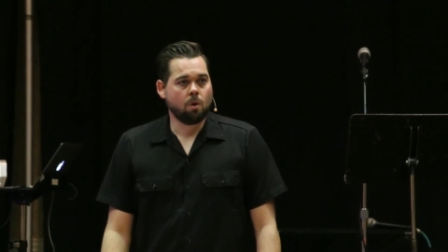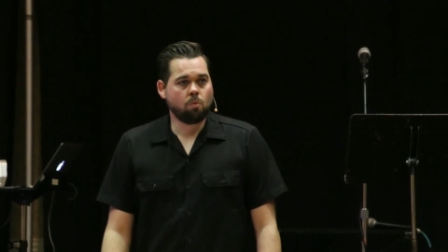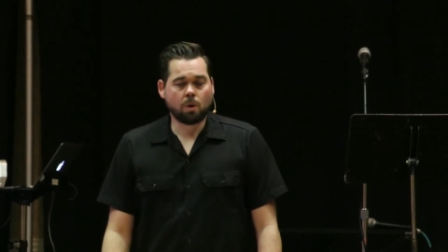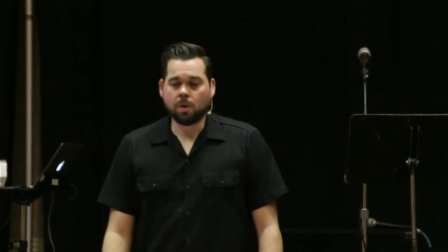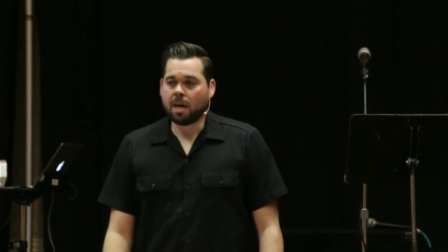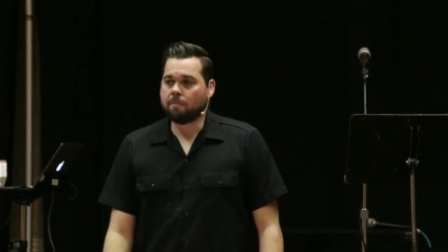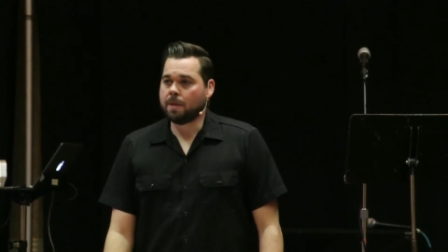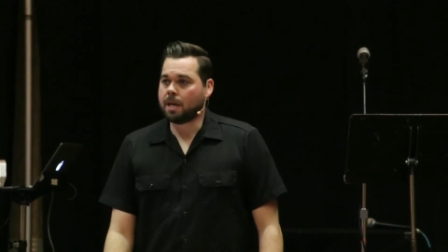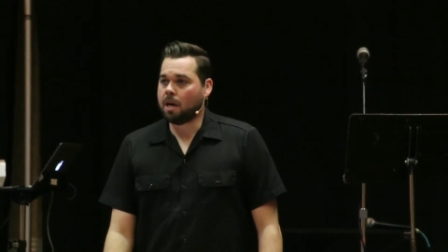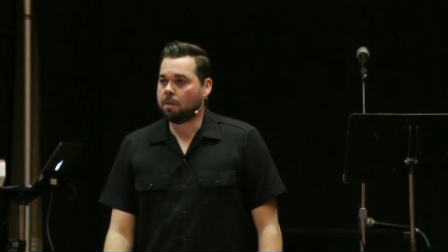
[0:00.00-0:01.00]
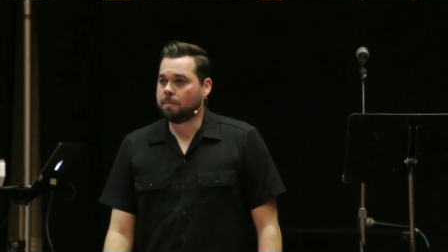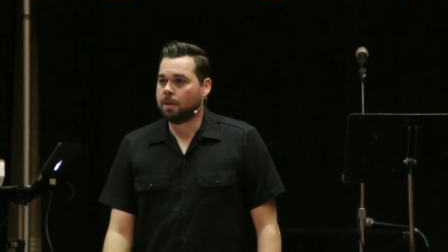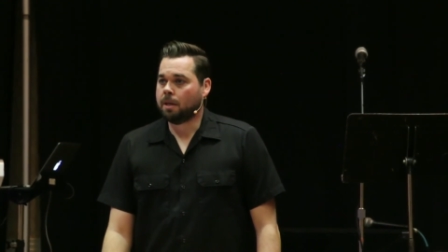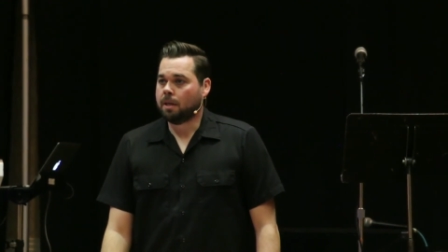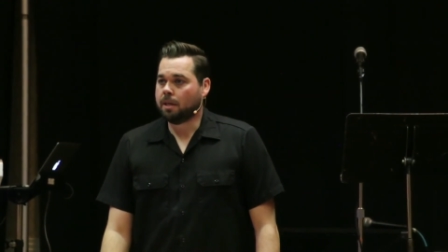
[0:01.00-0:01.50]
where we have become
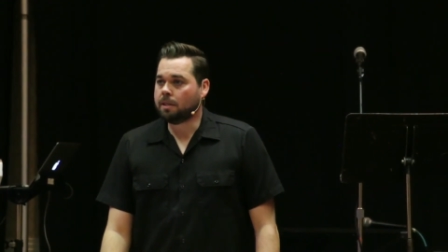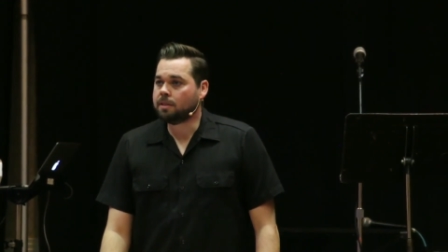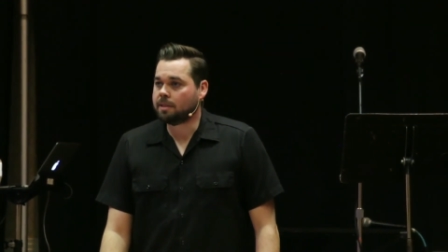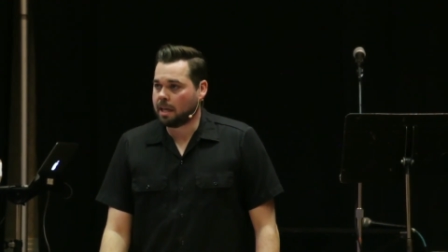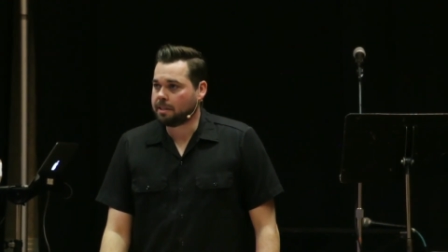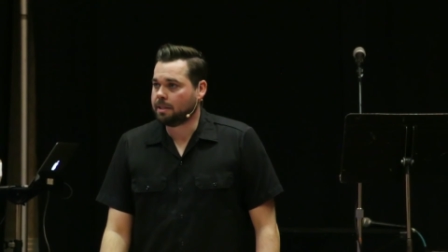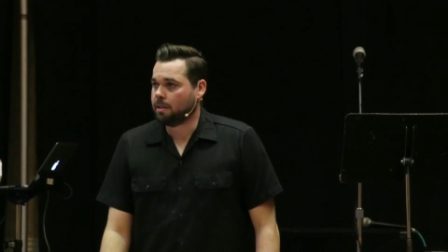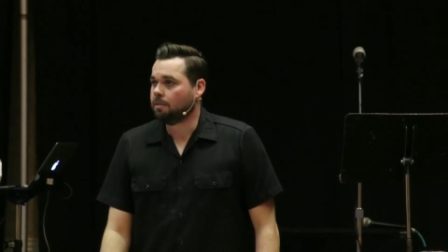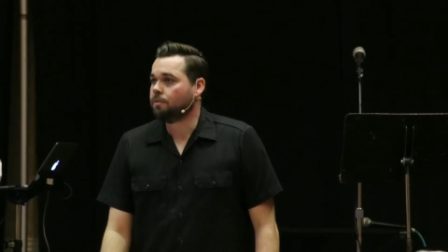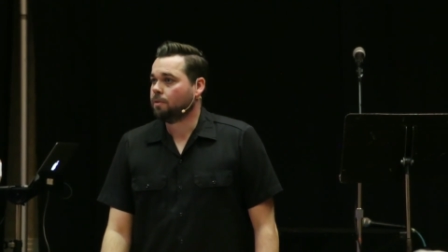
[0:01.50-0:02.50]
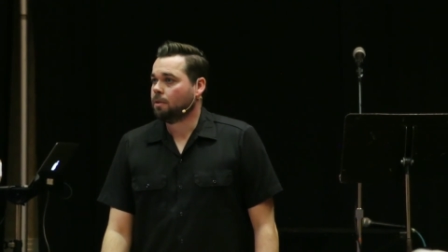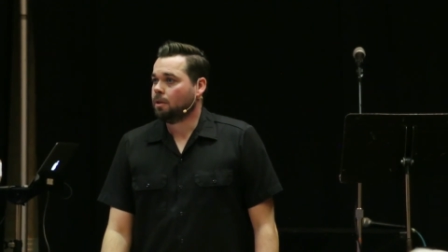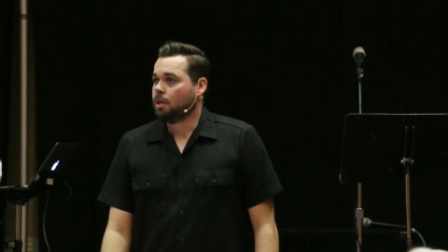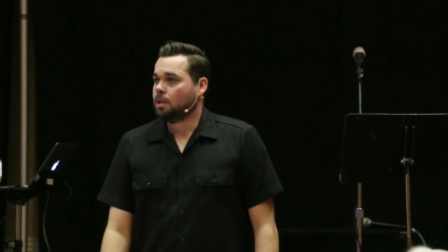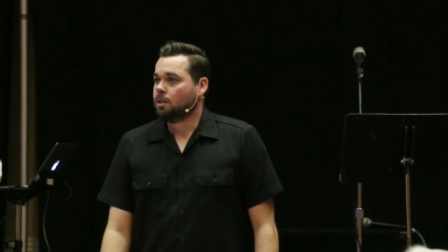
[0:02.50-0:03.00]
insensitive
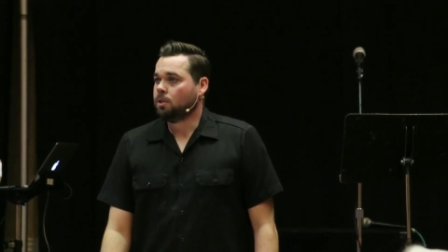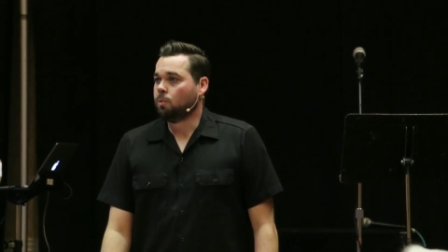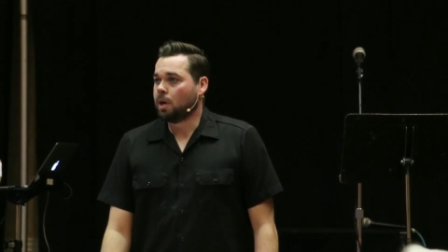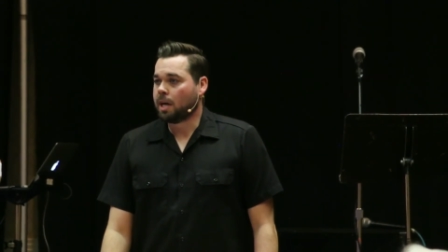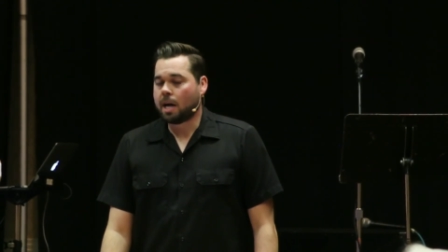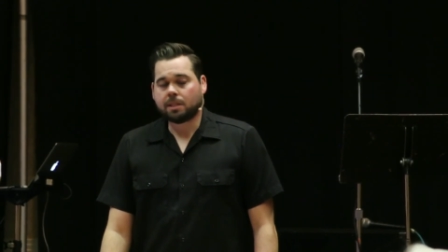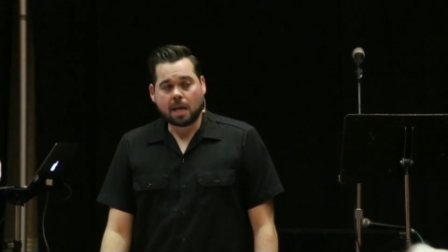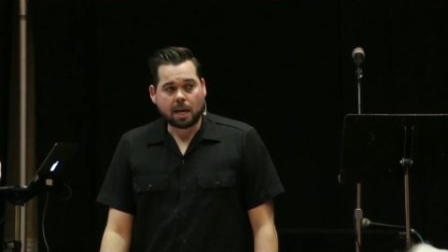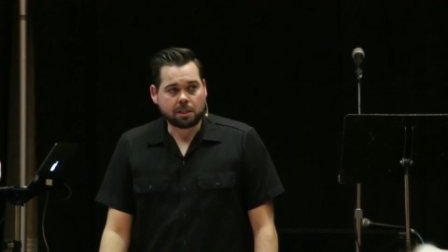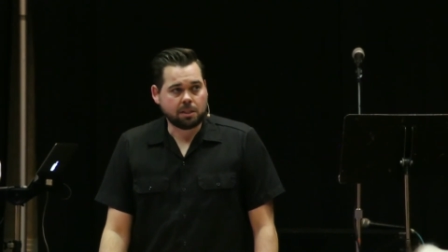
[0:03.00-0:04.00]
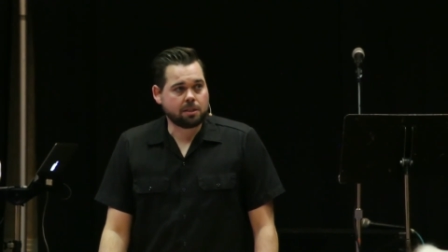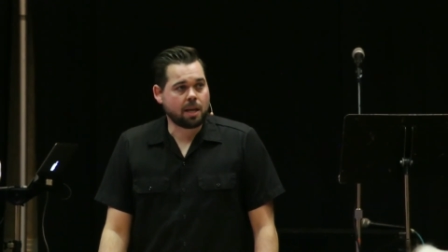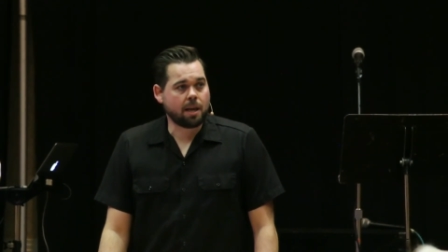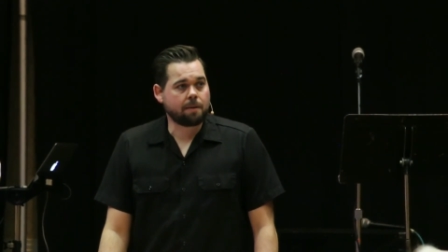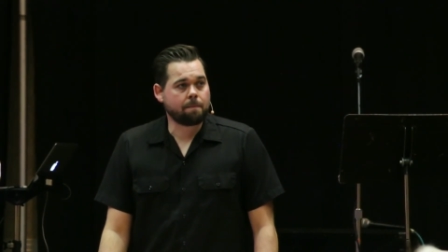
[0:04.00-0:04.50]
to what God is actually
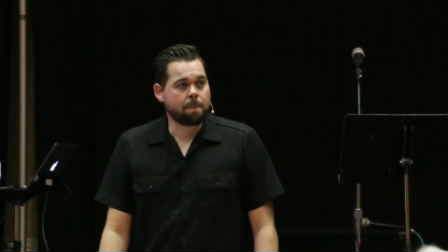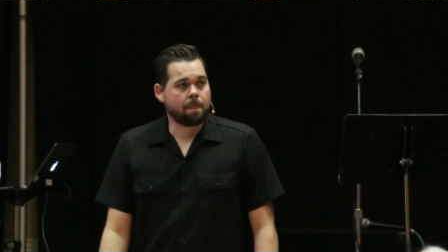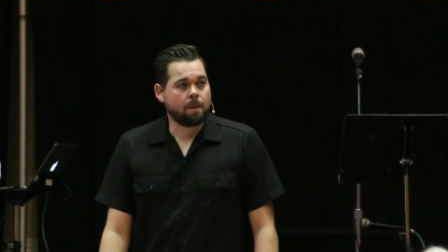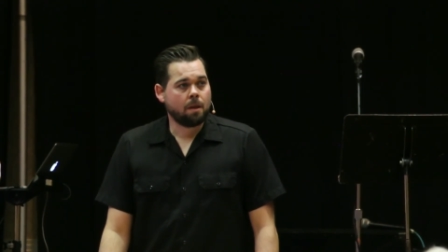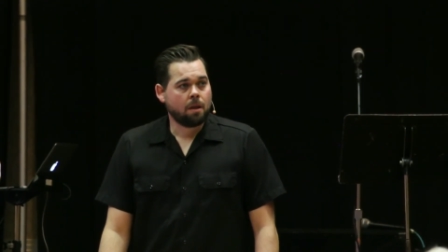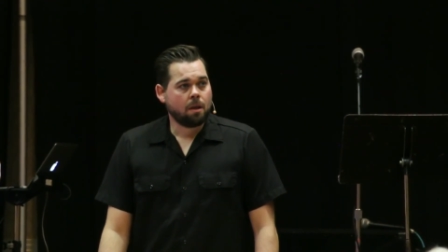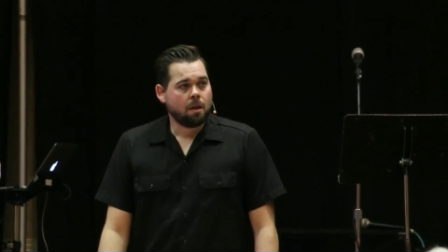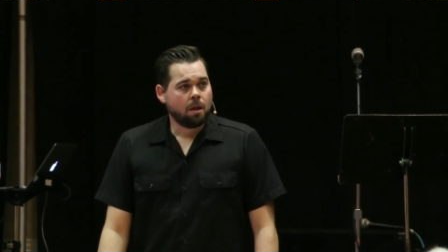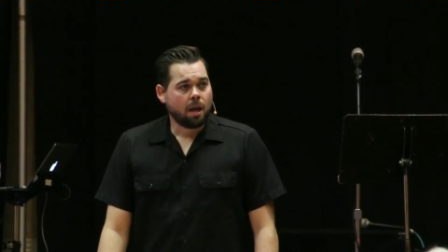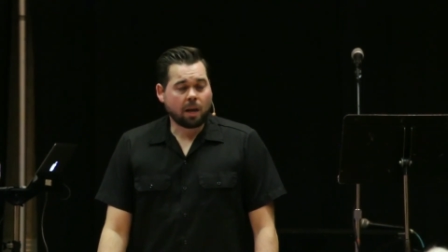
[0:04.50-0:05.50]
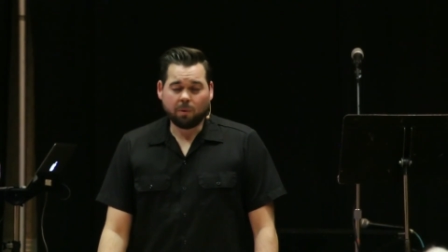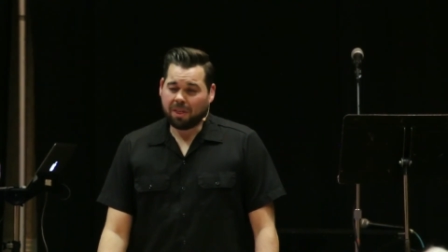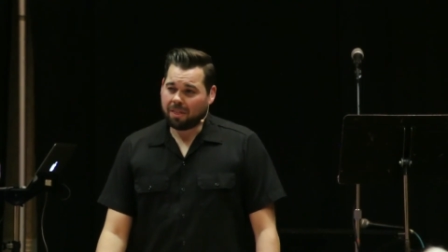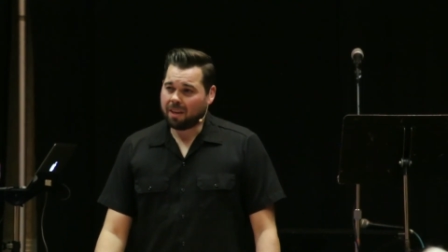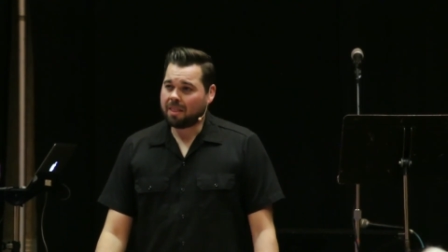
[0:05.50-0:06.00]
saying. And we
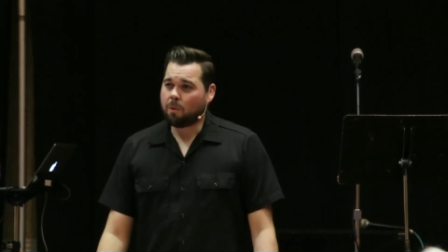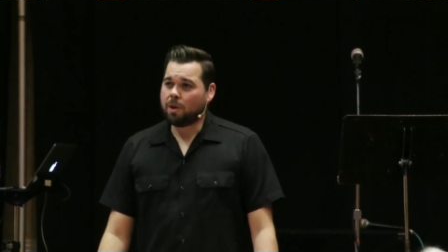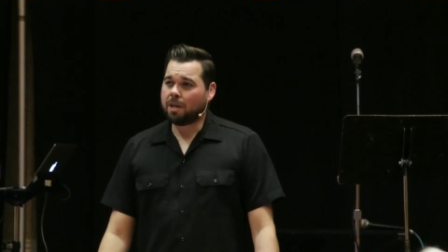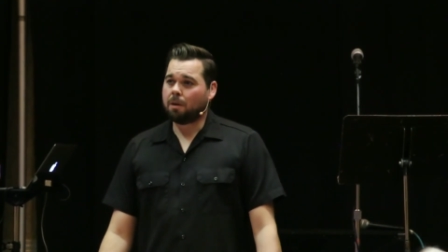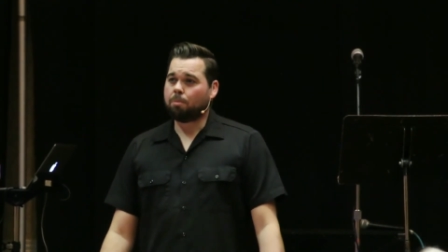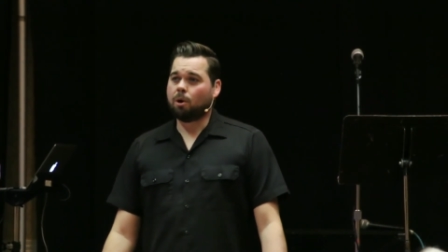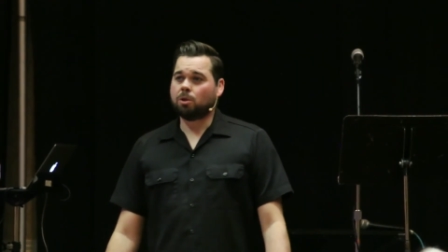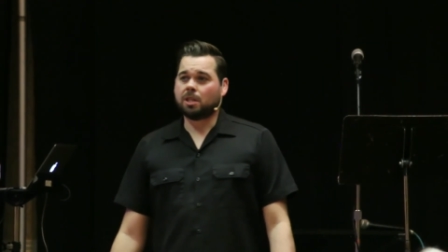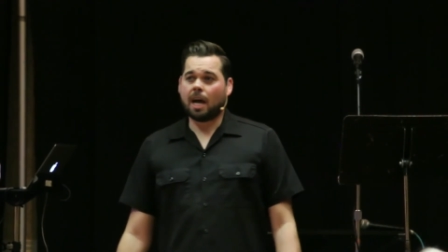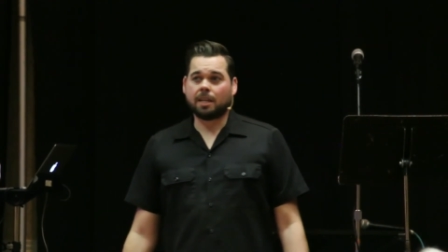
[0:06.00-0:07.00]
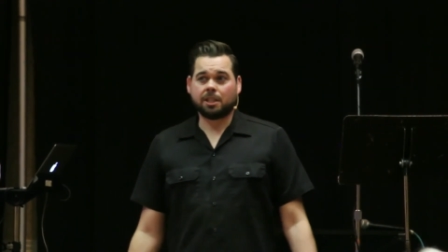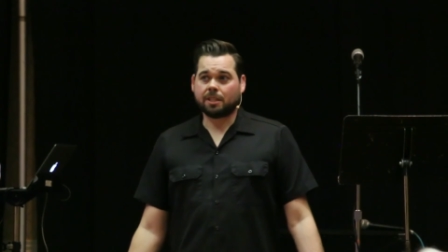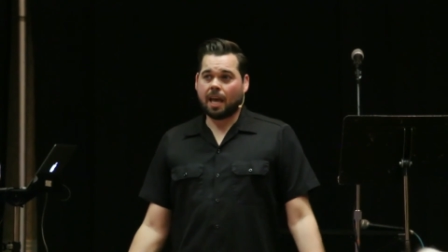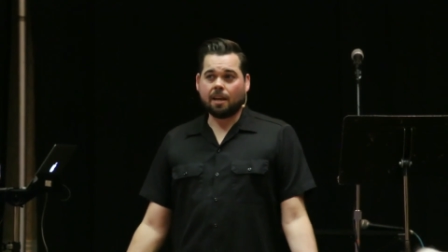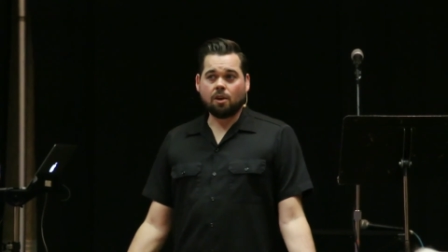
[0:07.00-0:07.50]
think that we can approach God
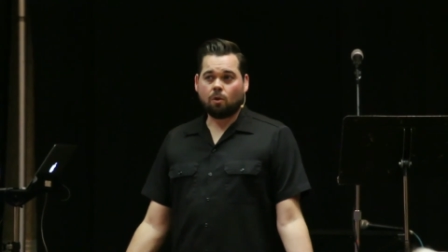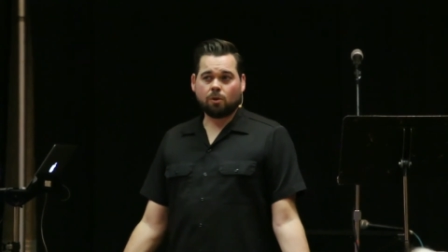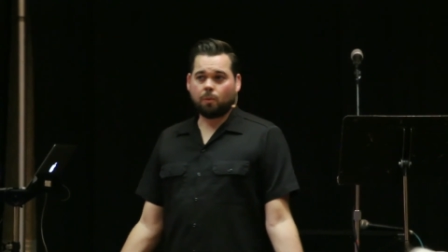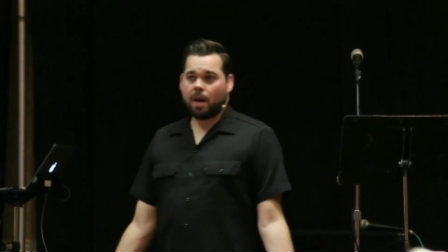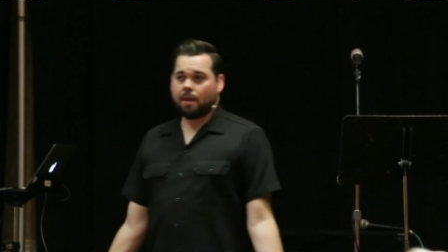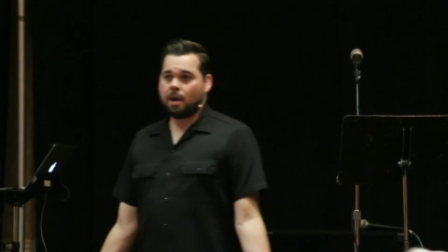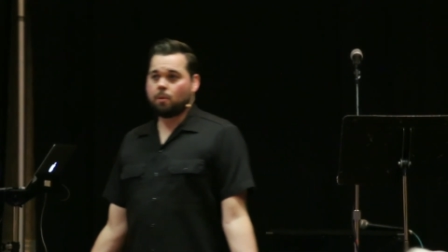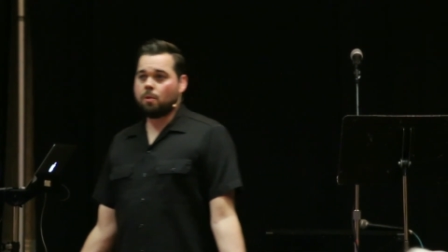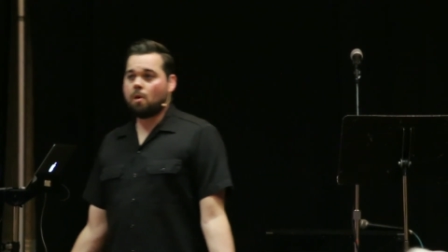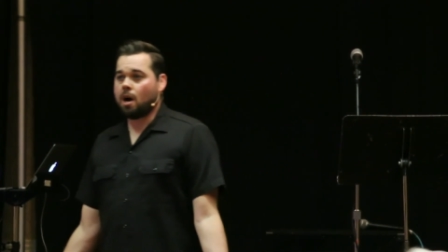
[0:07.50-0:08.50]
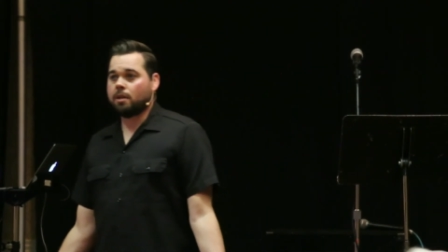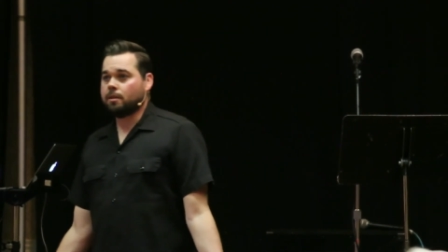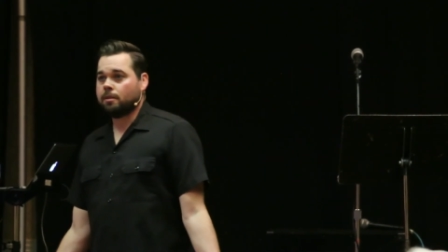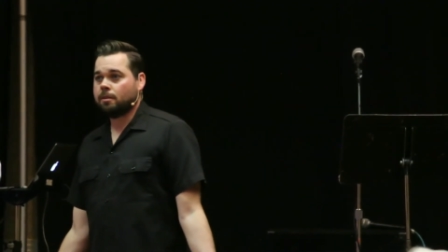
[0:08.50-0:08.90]
just any old way that we want.